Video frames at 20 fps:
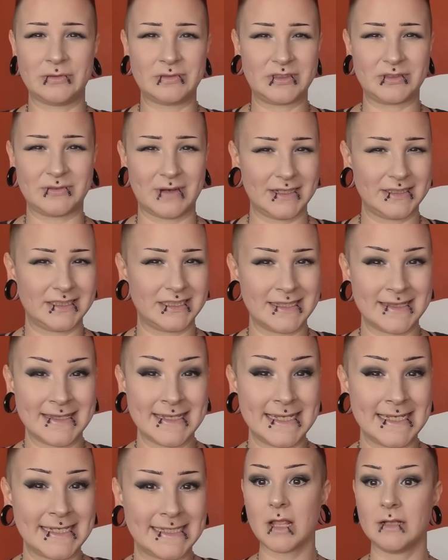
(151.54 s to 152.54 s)
no stretch in
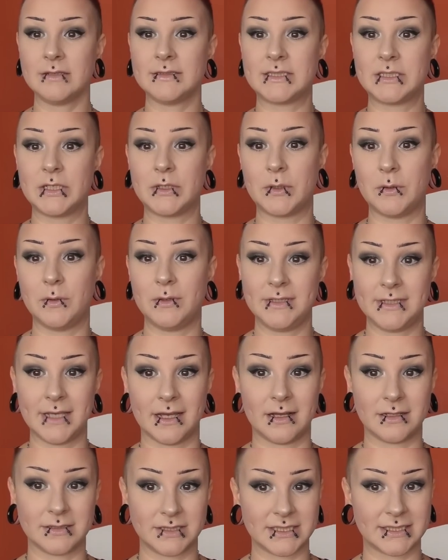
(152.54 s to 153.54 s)
these. So
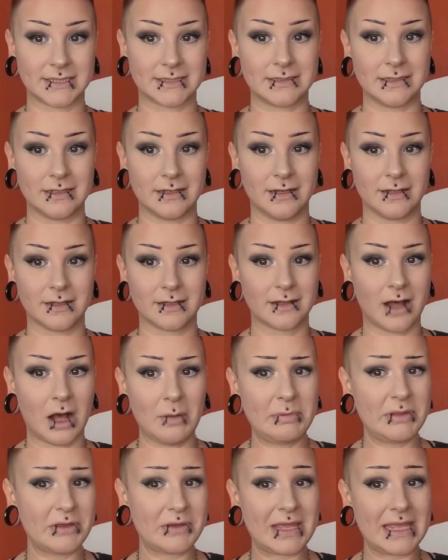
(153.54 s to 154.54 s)
yeah, just a
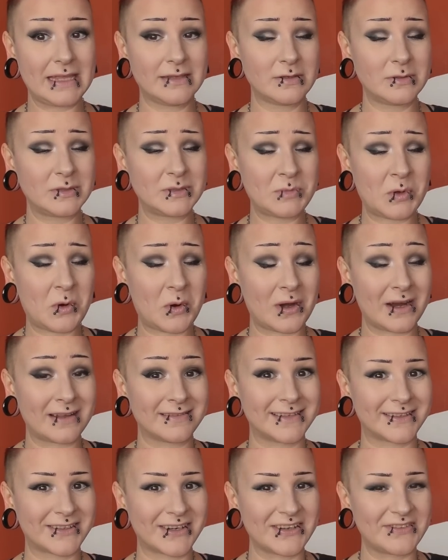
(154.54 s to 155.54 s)
couple of kilos more
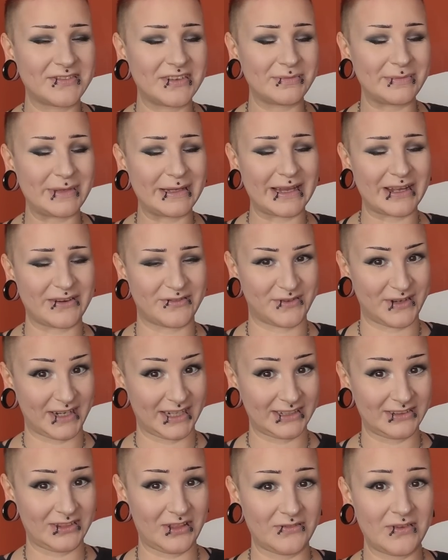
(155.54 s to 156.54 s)
and they're gonna fit me like a
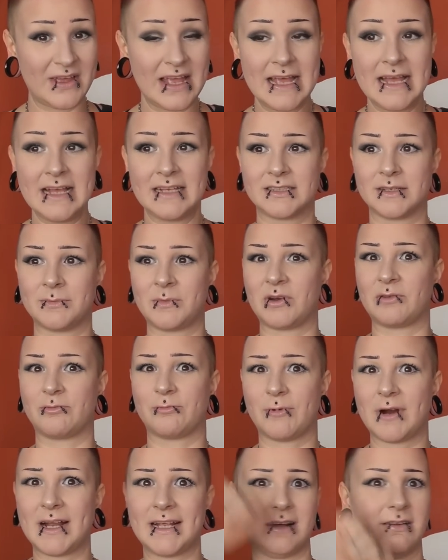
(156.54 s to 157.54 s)
freaking glove. So I'm gonna
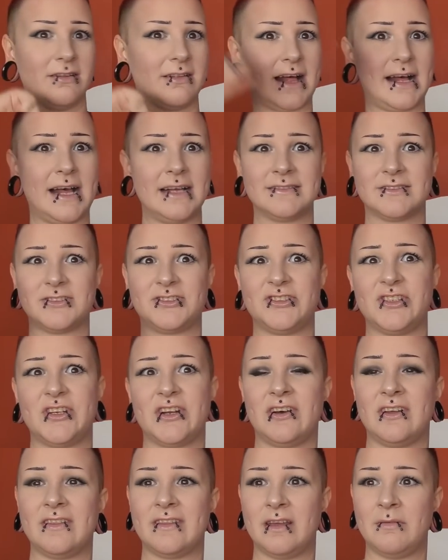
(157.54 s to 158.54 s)
write all kinds of shit
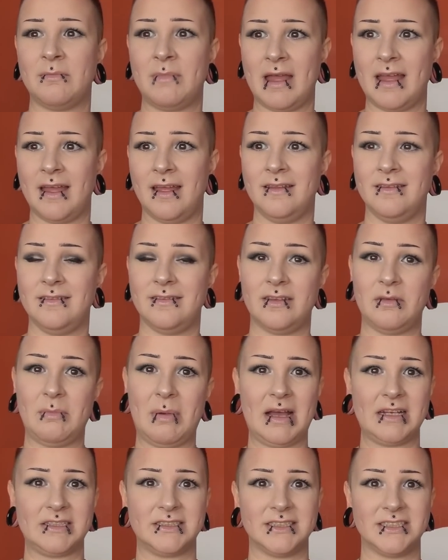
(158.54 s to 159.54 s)
on them and
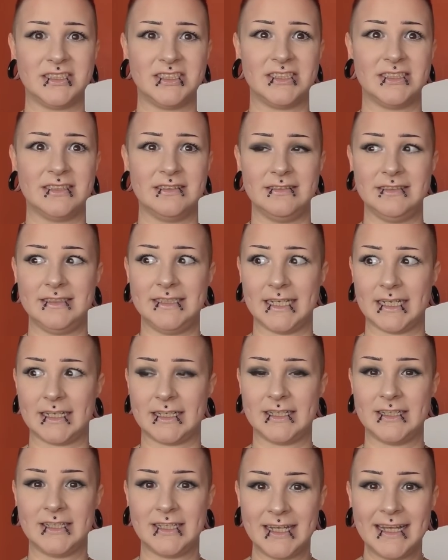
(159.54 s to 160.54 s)
patches, and
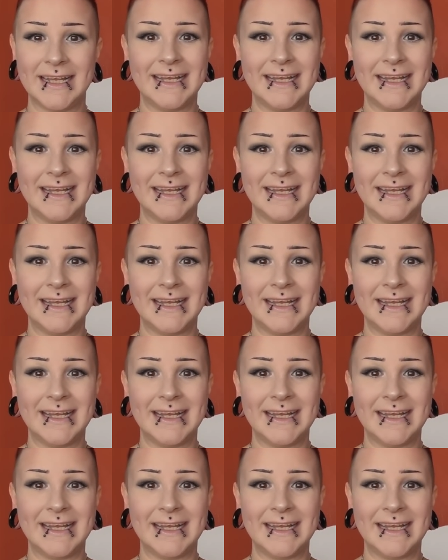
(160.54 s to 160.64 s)
yeah,